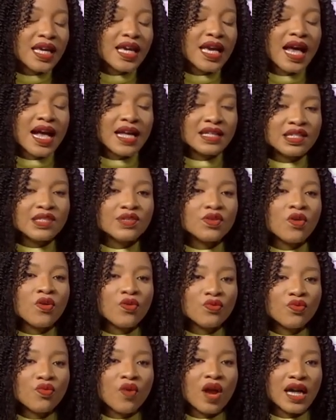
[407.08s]
he has his
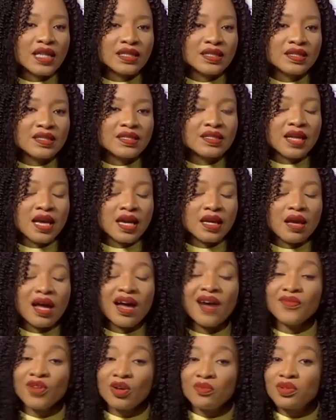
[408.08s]
own rights to
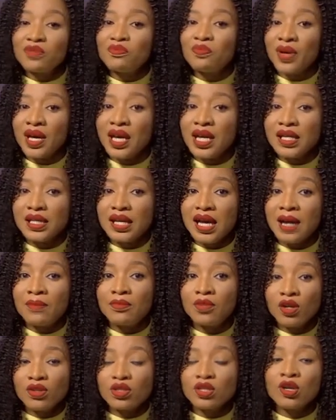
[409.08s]
say, I've not been paid,
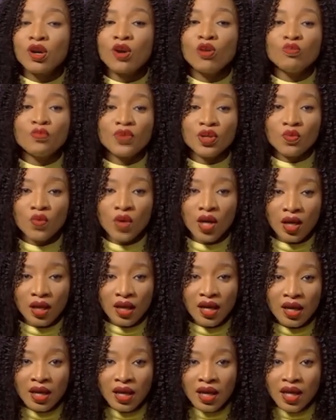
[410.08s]
I'm not coping
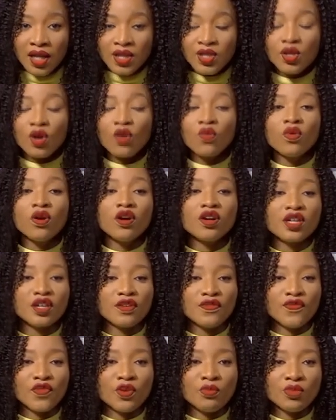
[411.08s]
well, it's not
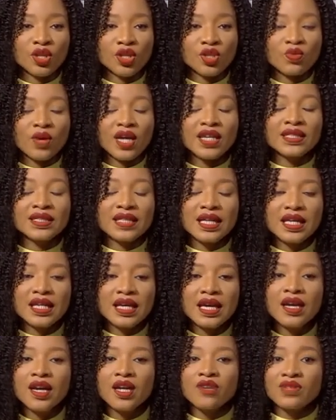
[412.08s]
working for me. So I
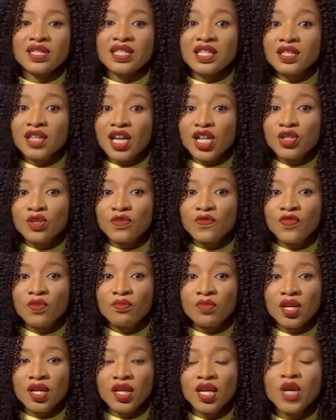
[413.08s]
think a resignation
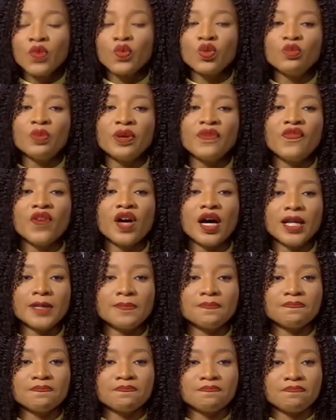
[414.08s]
for me will be
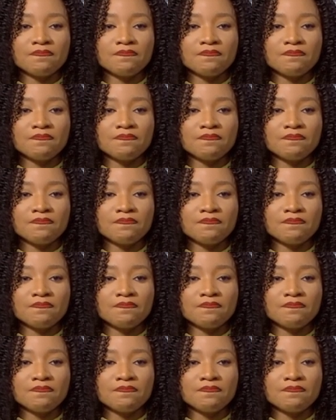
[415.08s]
fine.